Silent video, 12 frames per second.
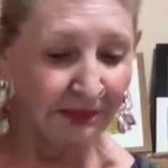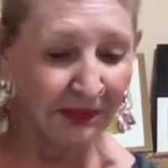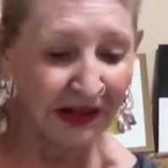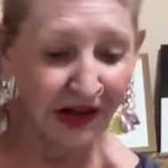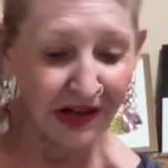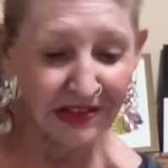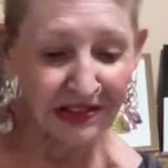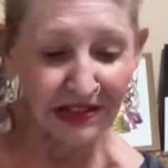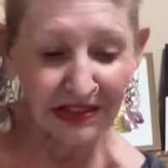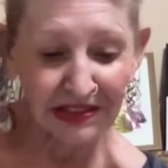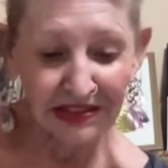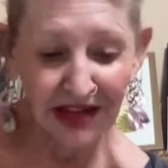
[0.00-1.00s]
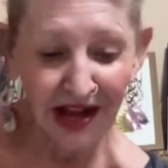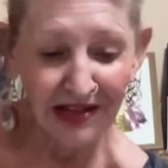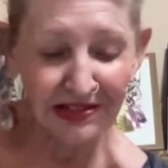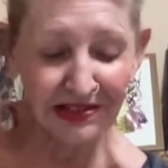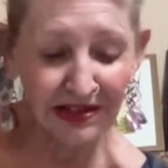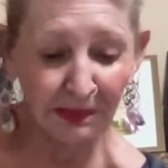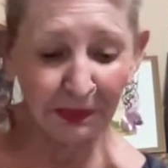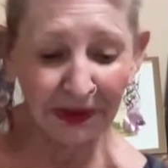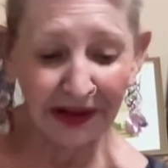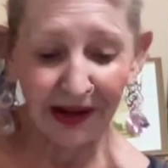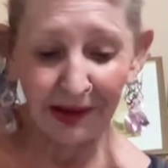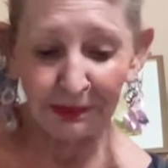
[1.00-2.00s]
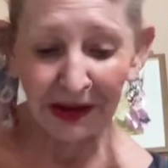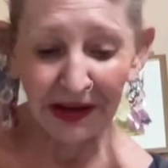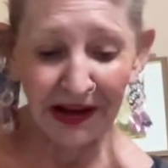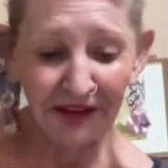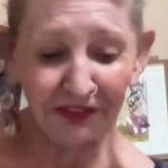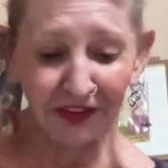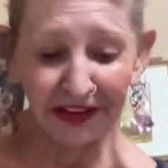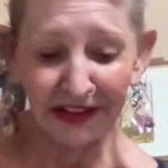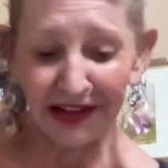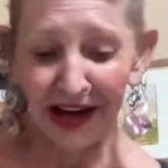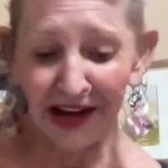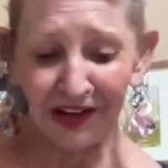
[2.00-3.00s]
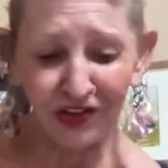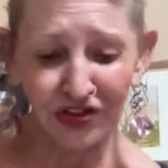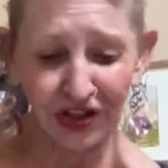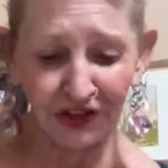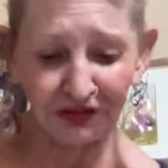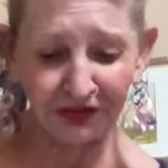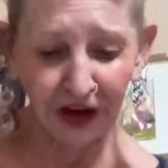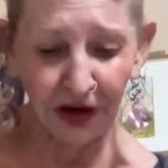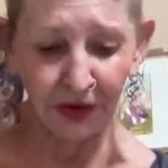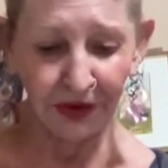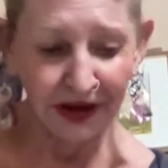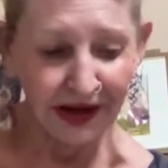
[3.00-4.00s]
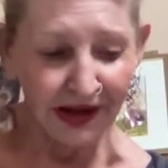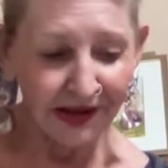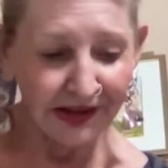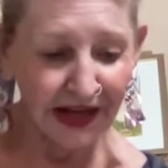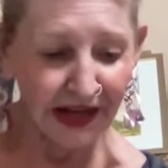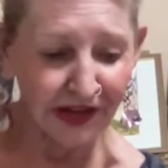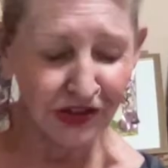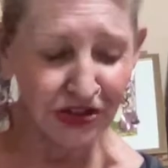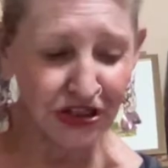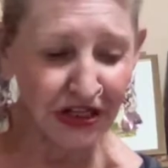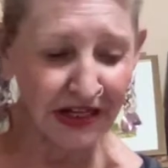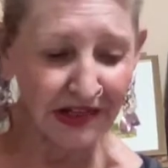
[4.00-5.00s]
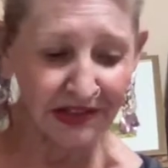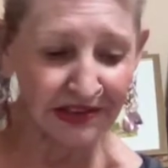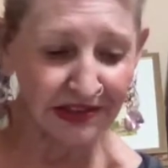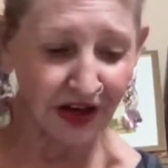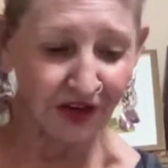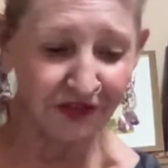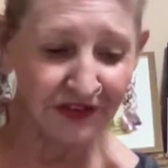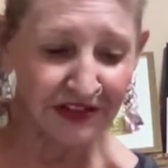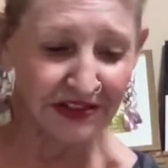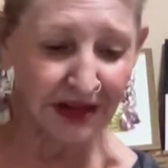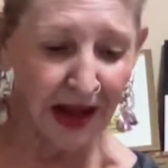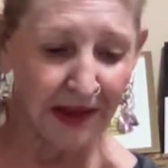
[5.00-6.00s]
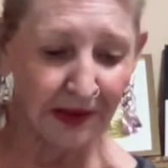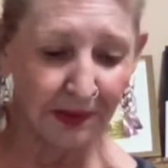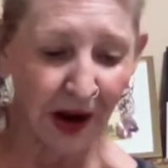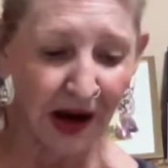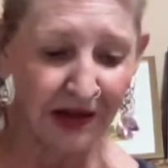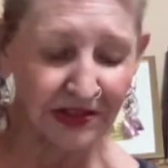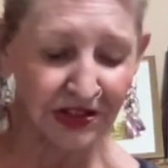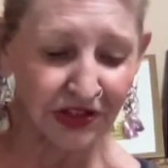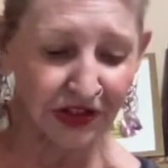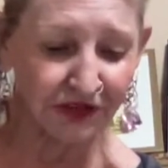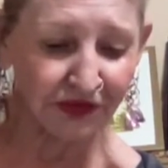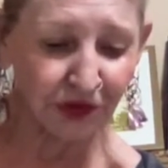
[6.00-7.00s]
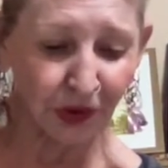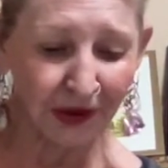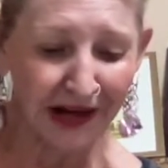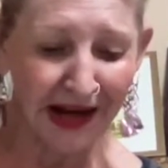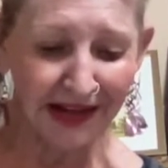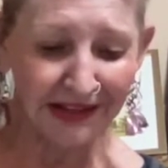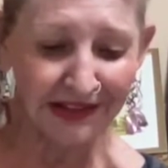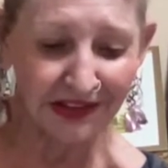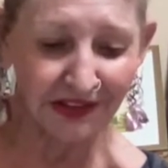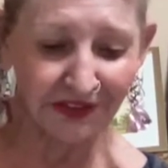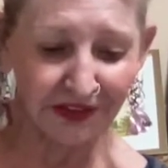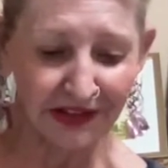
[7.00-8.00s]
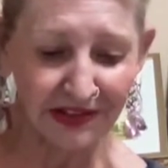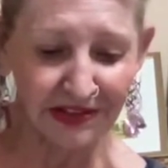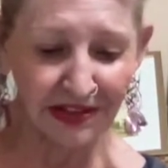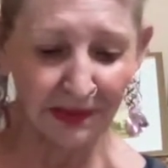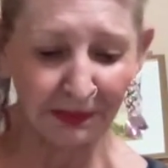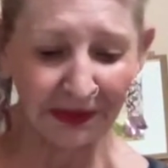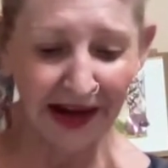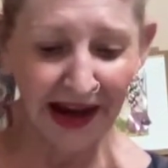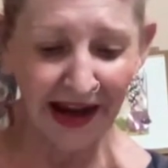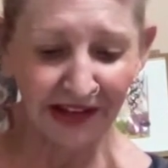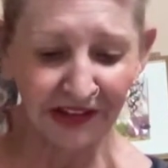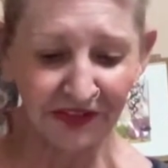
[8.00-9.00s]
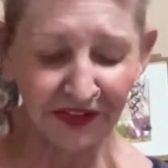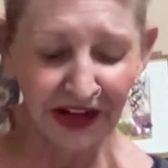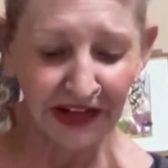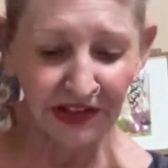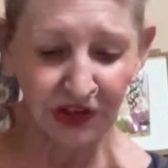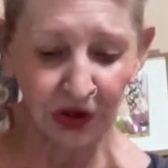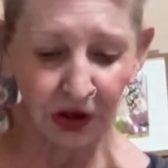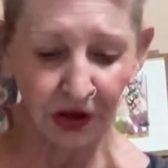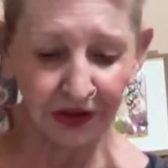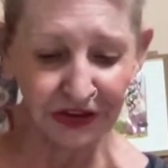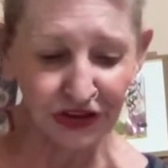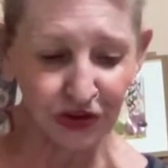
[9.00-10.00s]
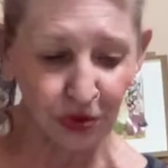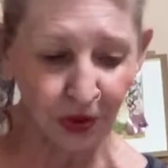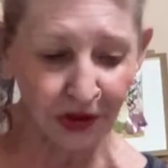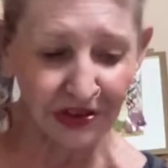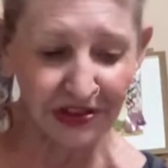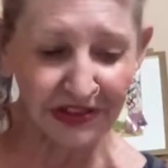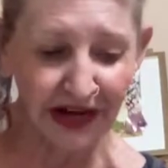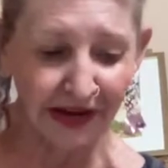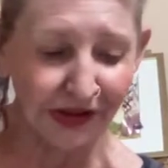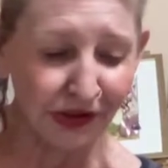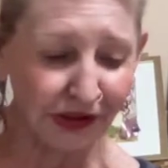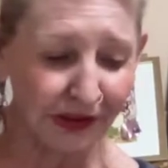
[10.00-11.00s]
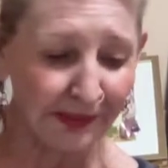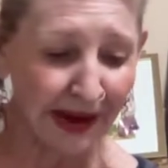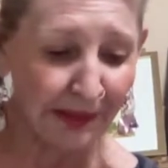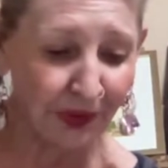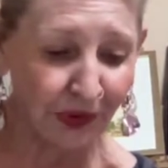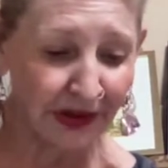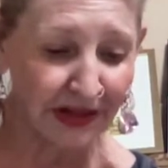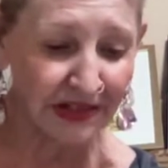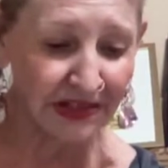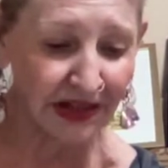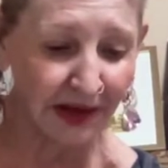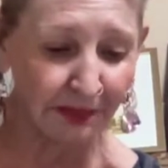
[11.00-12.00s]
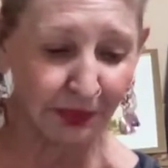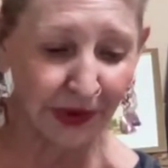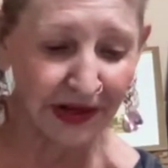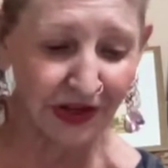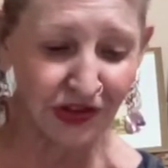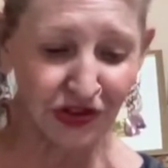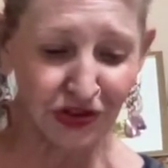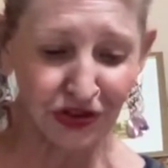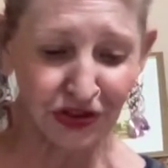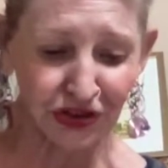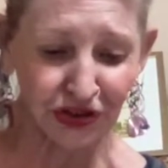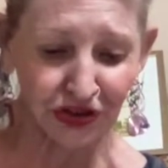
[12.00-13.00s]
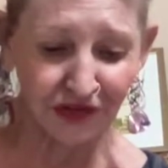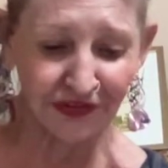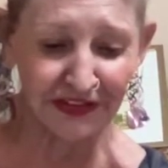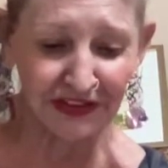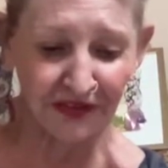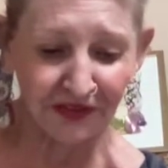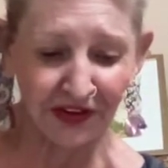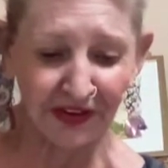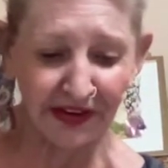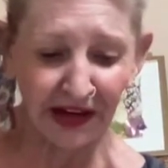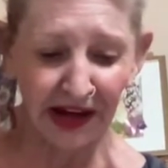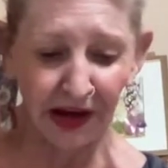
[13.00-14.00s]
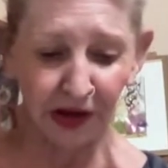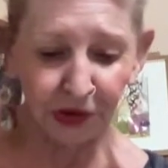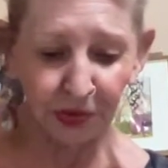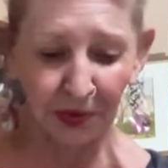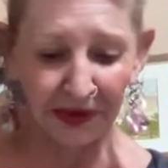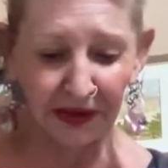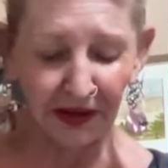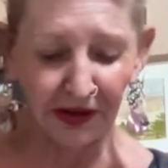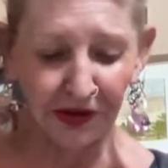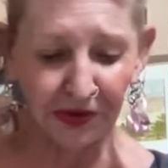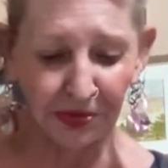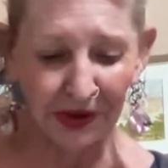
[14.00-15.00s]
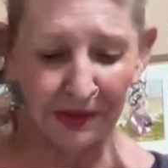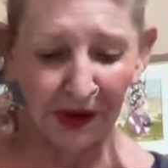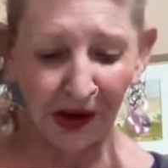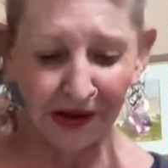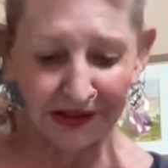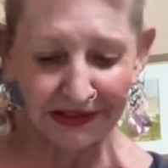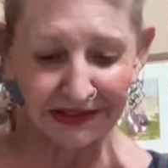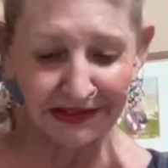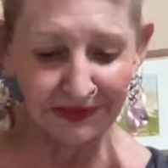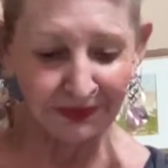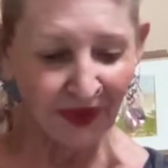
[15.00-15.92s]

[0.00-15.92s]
because it is not simply a benevolent energy flow. The energy itself is neither positive nor negative. It simply activates all the stored cellular memories and brings to the surface everything held within the three bodies.